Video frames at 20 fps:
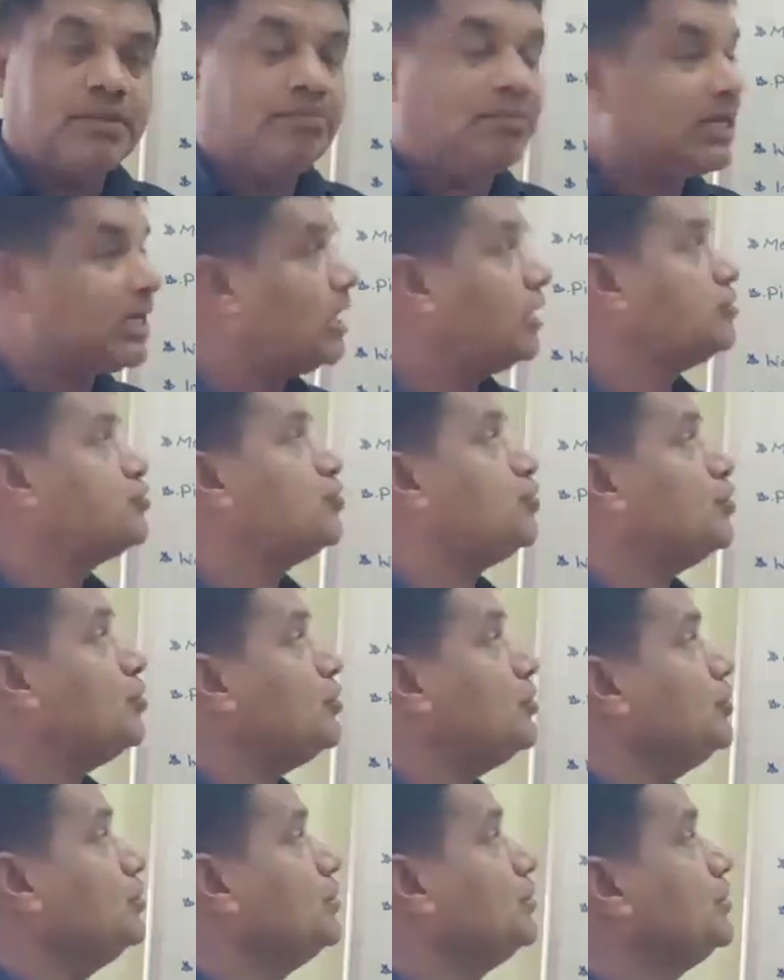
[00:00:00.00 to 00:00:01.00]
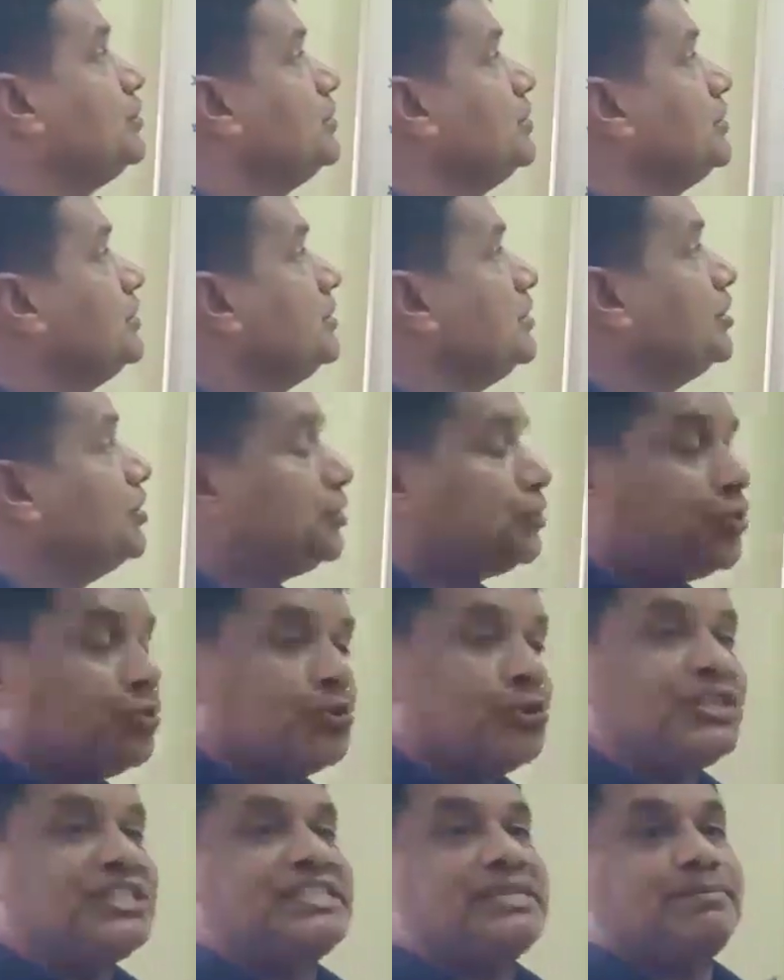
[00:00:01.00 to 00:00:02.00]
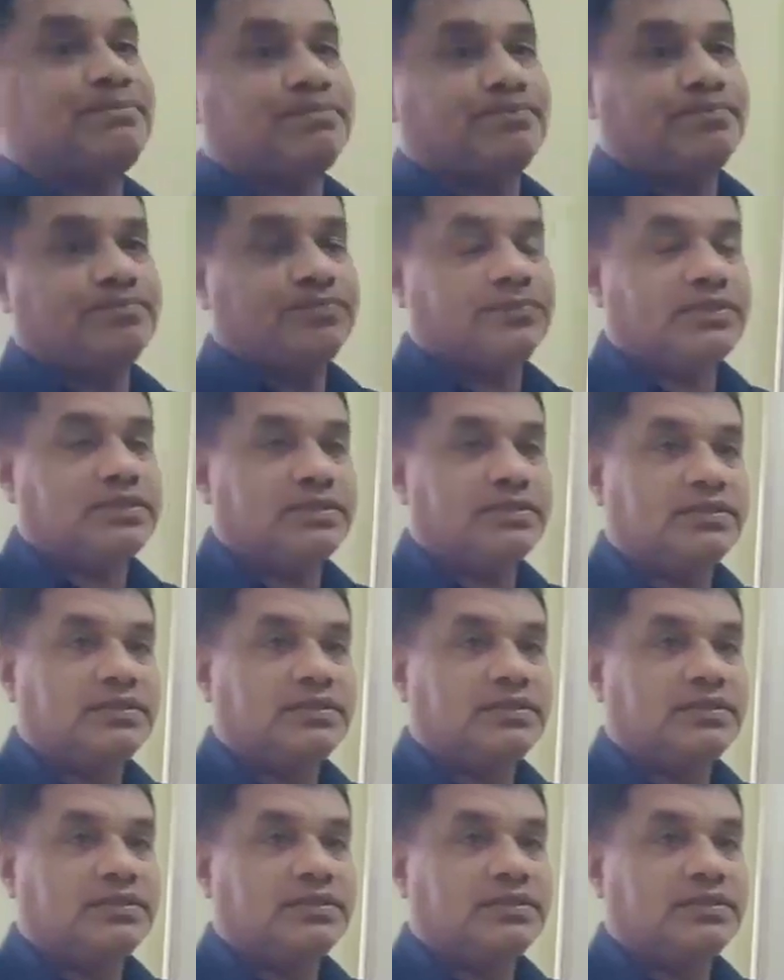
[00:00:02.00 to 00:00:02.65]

but also tourism.